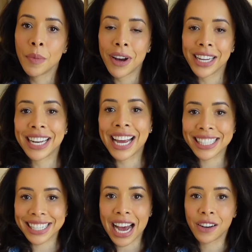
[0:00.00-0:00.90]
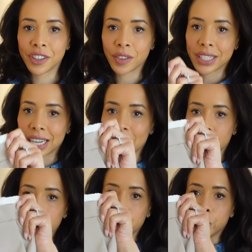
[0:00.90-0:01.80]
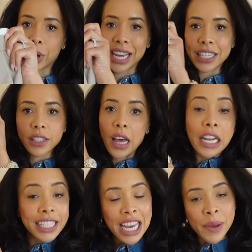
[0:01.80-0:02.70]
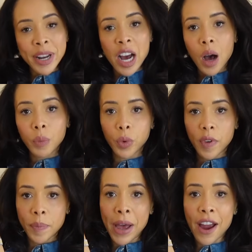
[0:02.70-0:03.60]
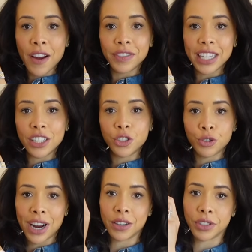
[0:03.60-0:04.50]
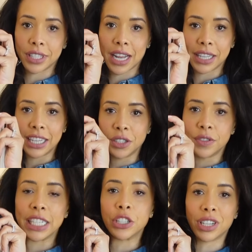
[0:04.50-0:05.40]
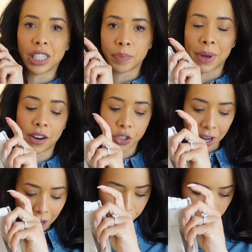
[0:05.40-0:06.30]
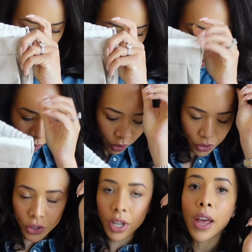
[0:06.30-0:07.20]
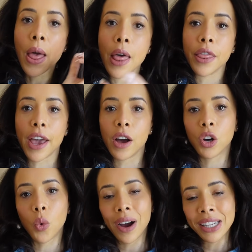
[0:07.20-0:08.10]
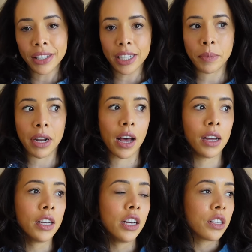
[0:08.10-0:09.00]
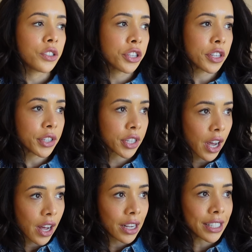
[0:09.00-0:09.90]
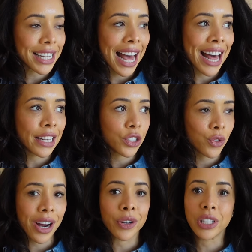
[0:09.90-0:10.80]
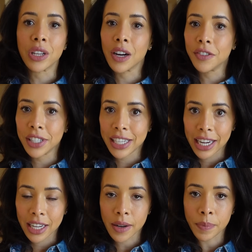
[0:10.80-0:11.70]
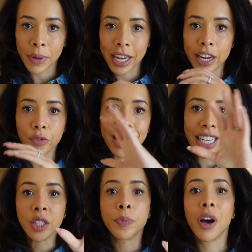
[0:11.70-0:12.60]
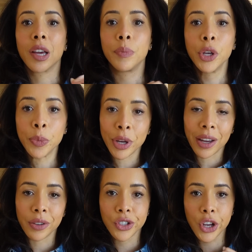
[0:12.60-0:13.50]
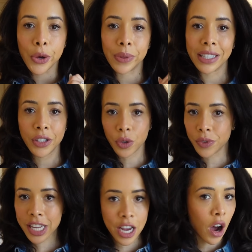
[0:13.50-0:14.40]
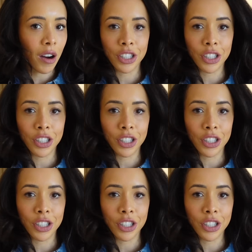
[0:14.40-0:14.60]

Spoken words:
my next outfit of today's haul is teaming up with a pair of these trousers. Now these are an interesting pair of trousers because they are quite similar to the skirts and trousers that I've seen being released by Miu Miu. So this is obviously a high